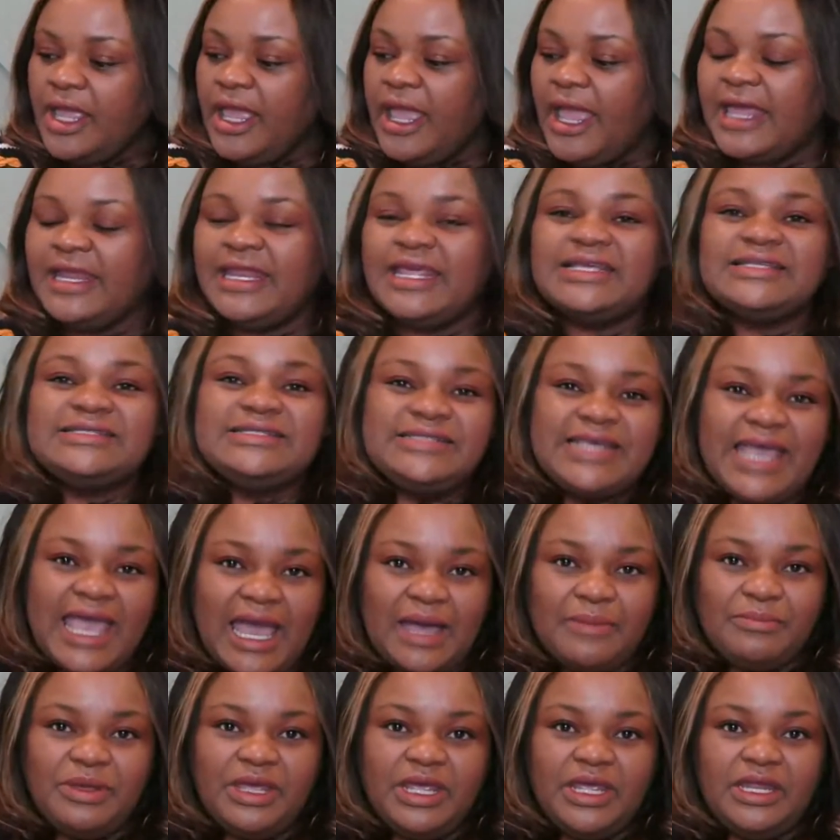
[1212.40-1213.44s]
and
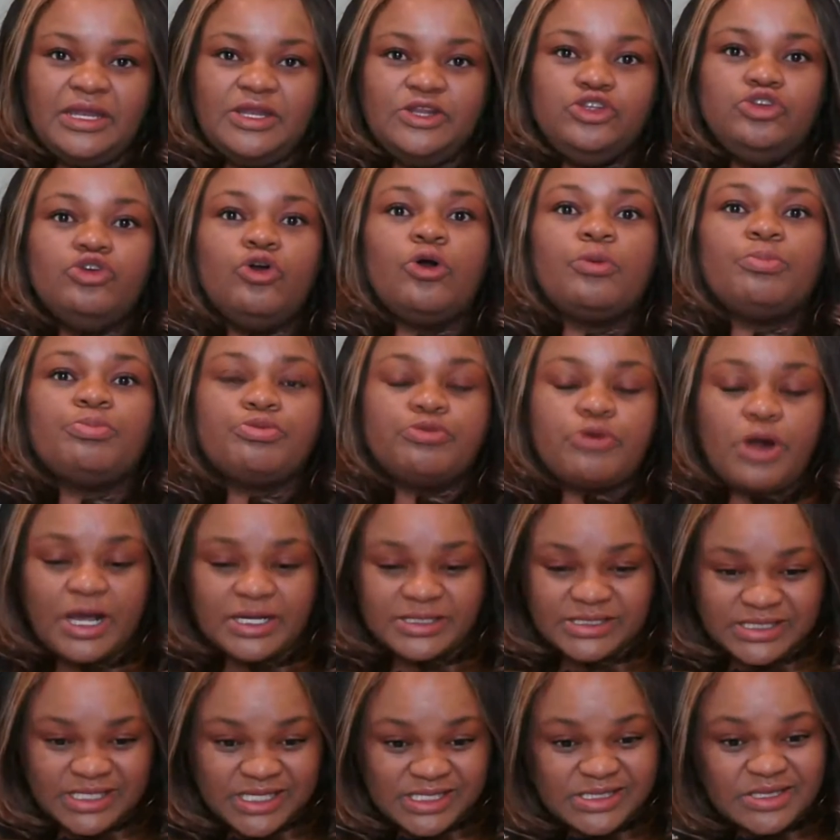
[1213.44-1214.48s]
examine your
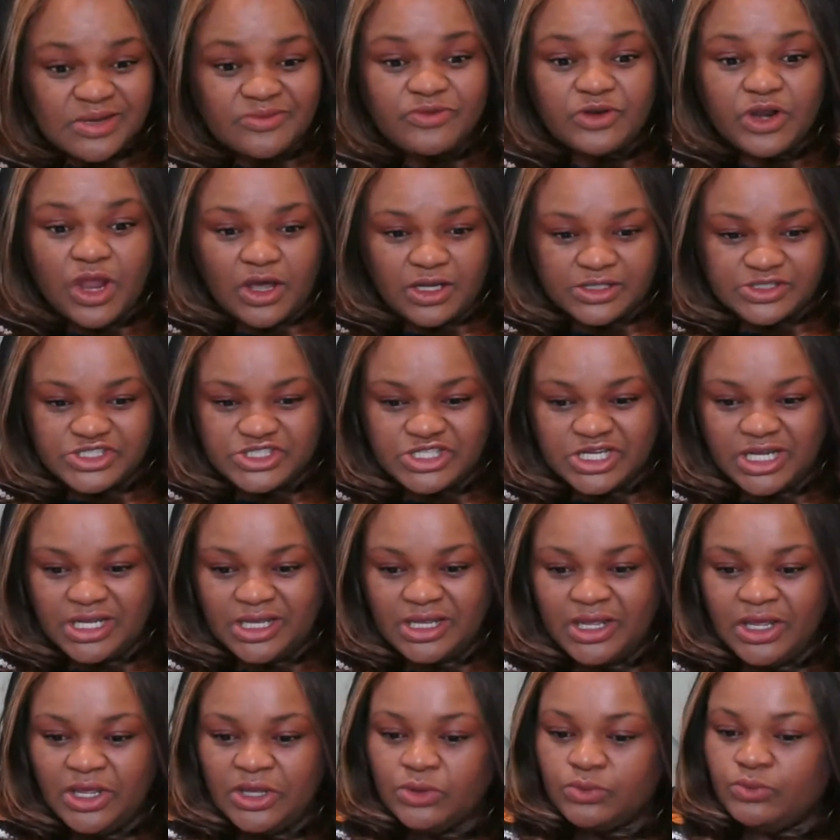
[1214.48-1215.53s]
process of launching,
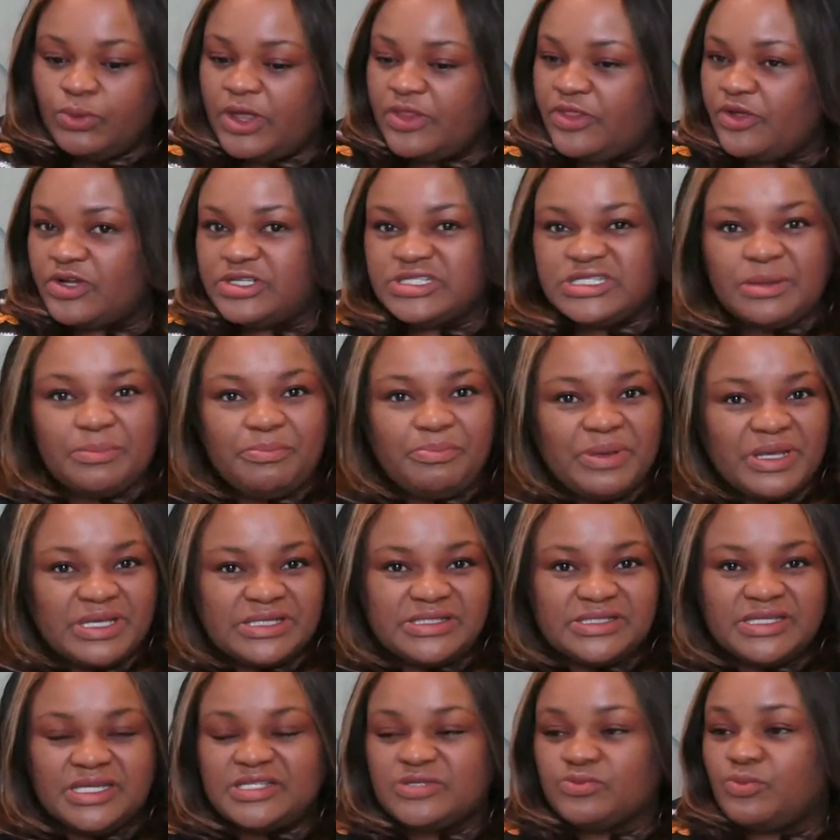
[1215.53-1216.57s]
whether it's a
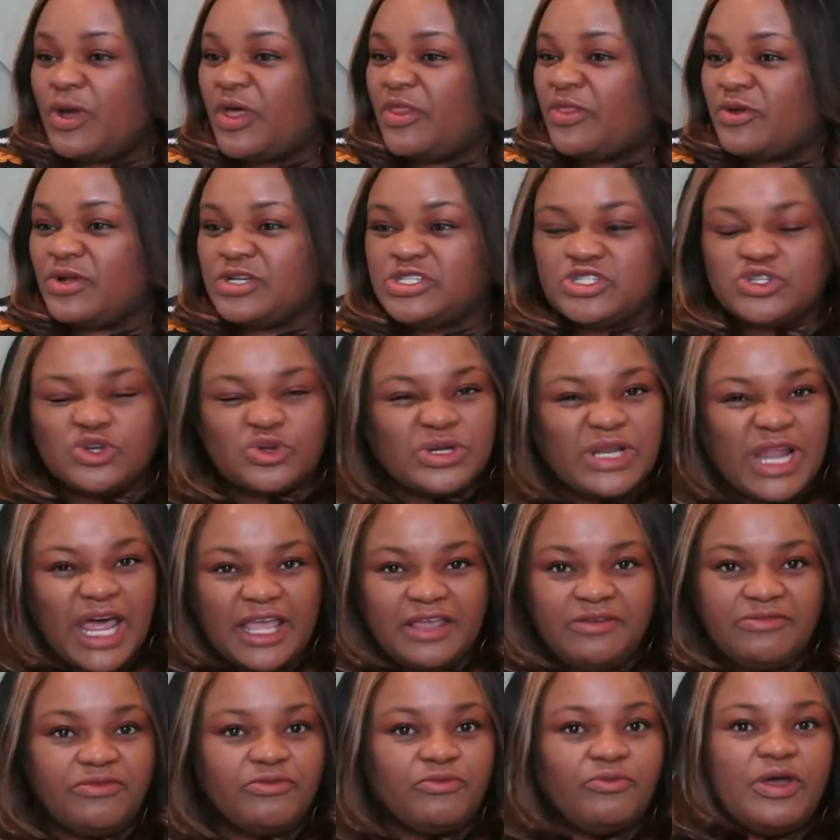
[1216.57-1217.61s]
business, whether it's your
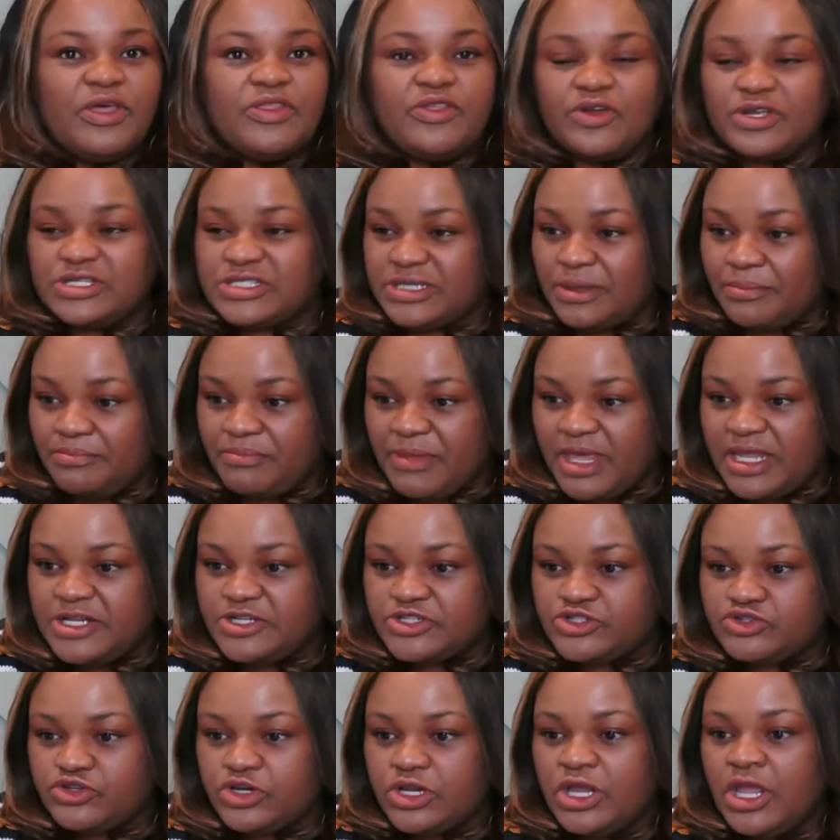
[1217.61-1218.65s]
life, whether it's a
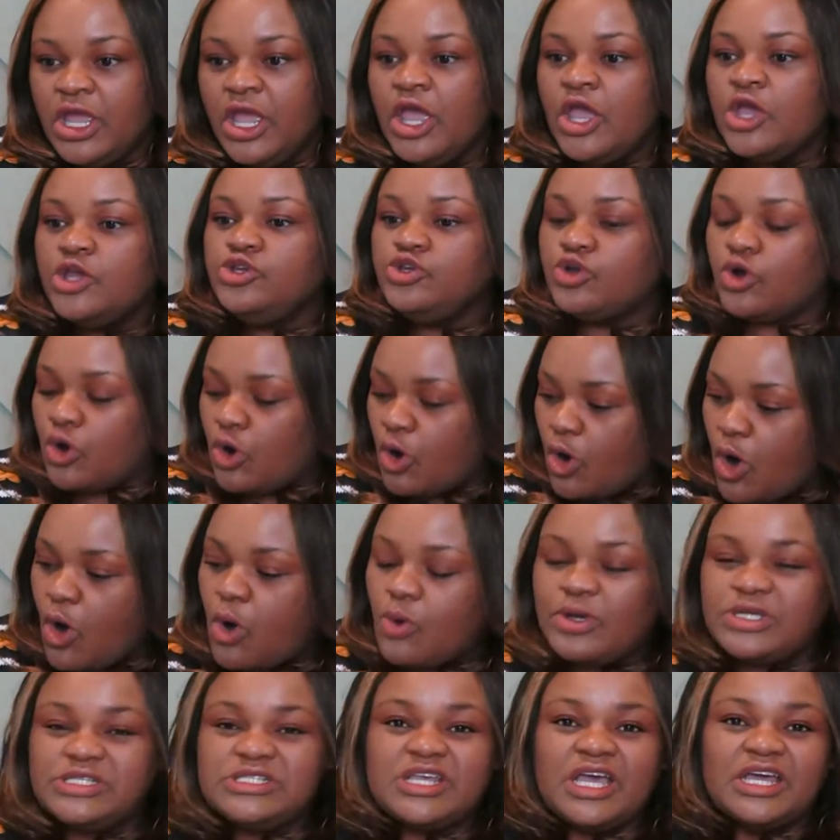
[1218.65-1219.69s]
ministry, you're
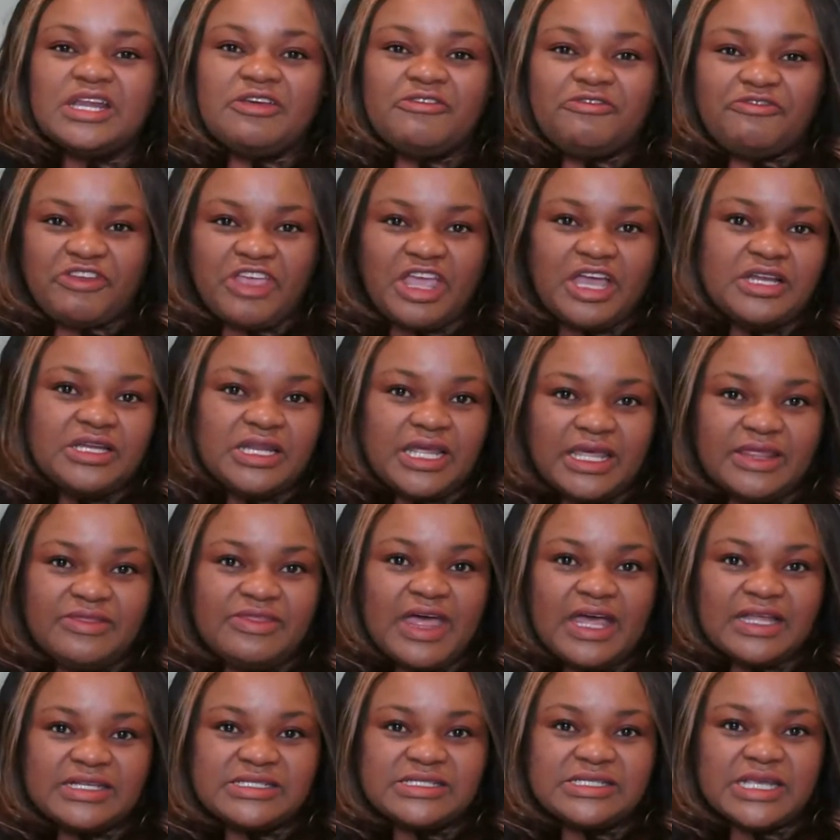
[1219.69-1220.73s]
always going to fail in
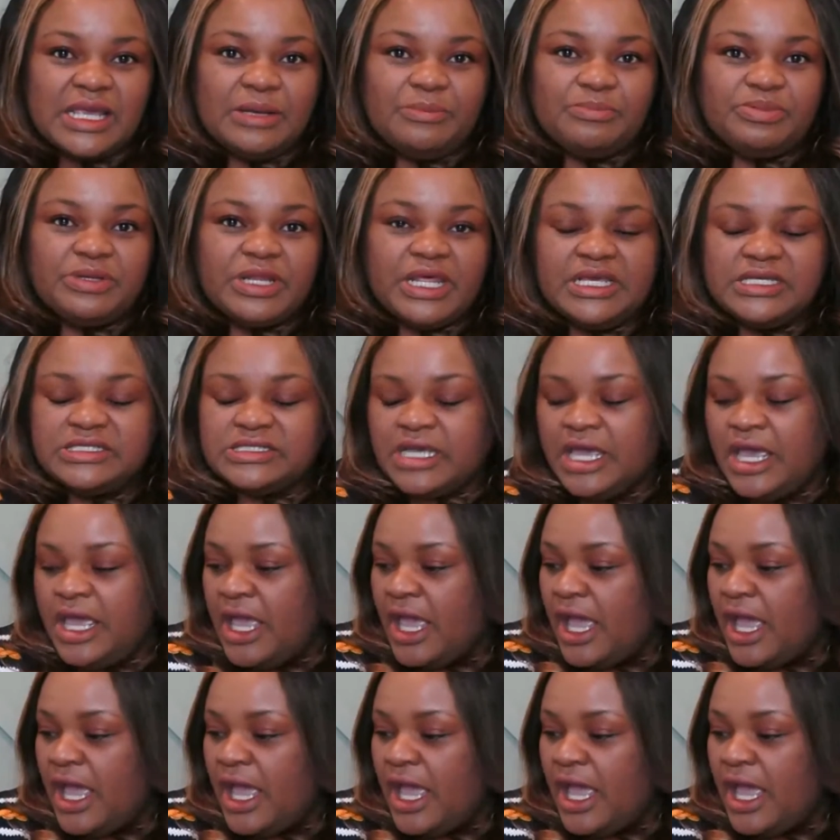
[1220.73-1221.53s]
that same place.